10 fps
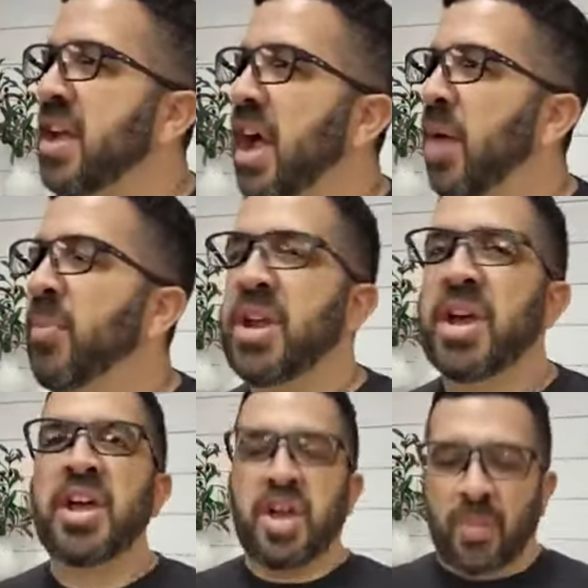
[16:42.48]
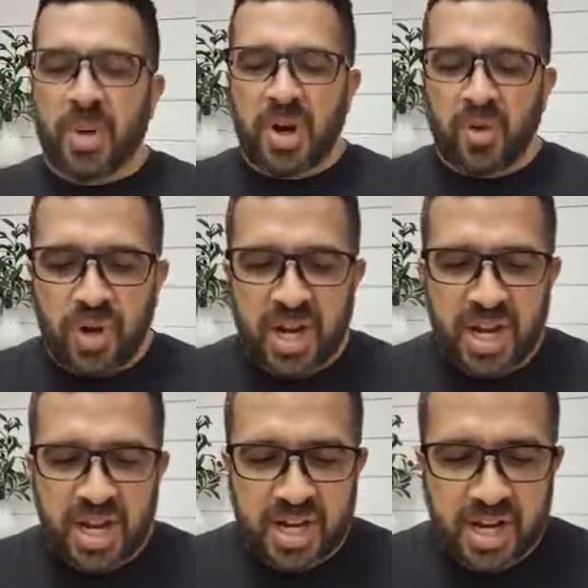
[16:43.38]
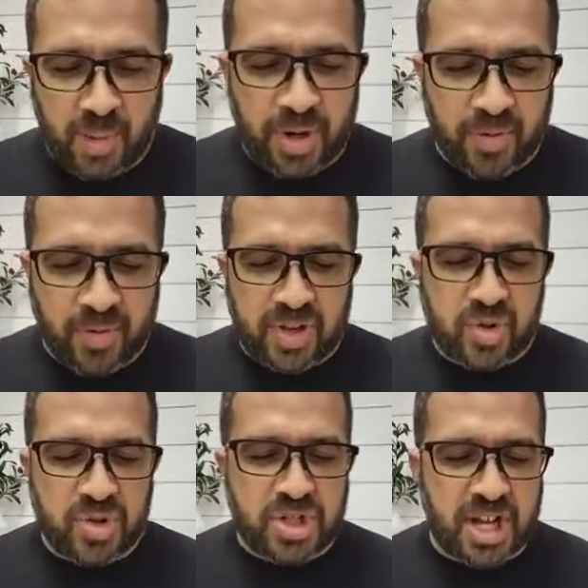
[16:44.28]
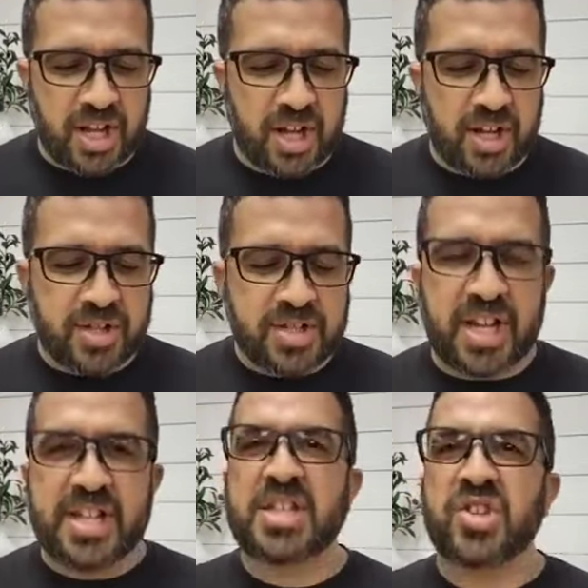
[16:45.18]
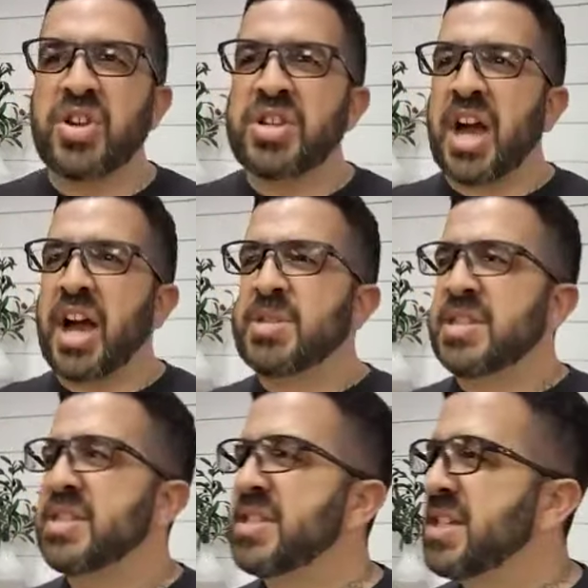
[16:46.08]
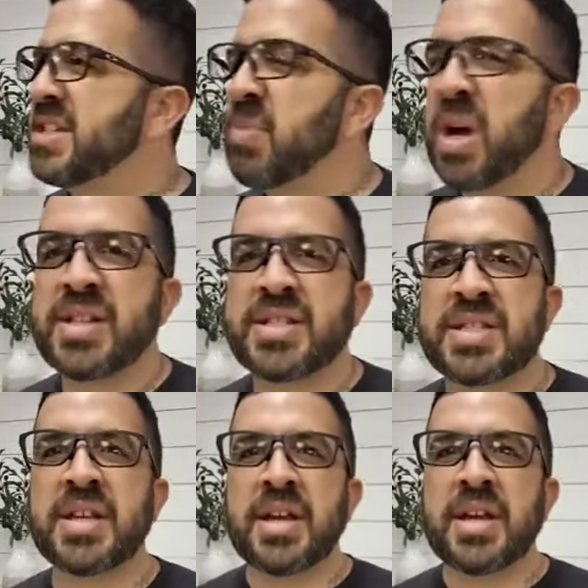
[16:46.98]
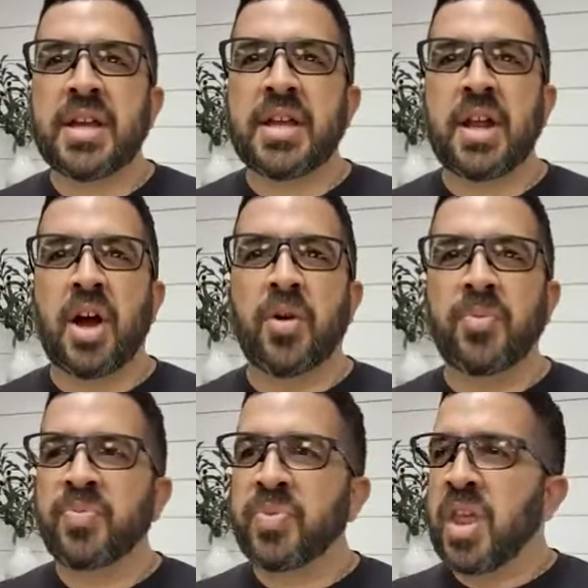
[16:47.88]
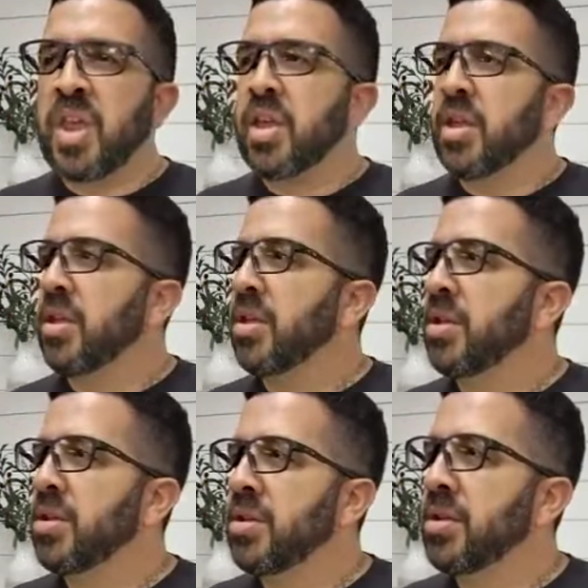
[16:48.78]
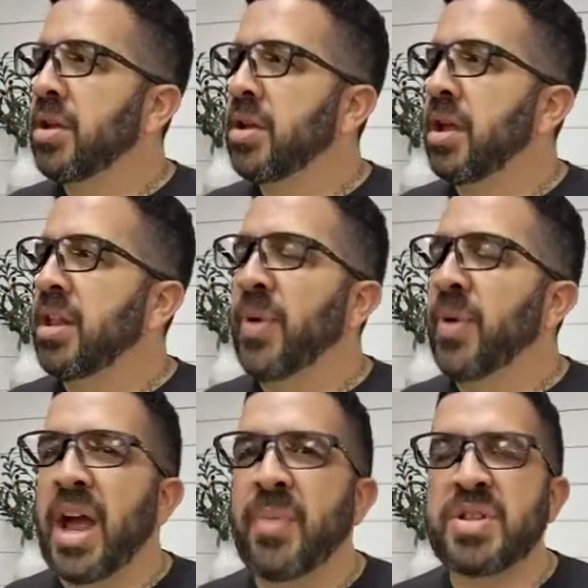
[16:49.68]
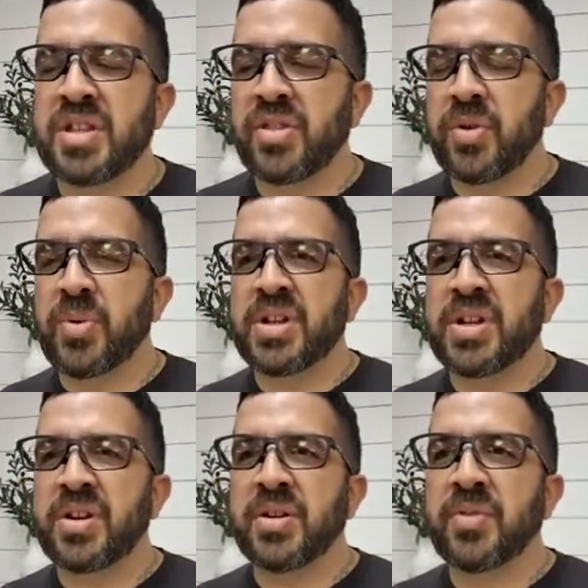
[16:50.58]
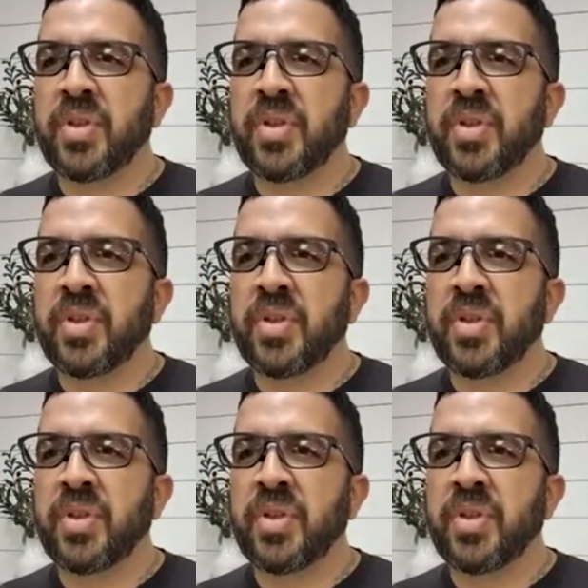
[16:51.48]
I'm going to read through Genesis three times in 6 months, you know. And then what happens in 3 weeks later?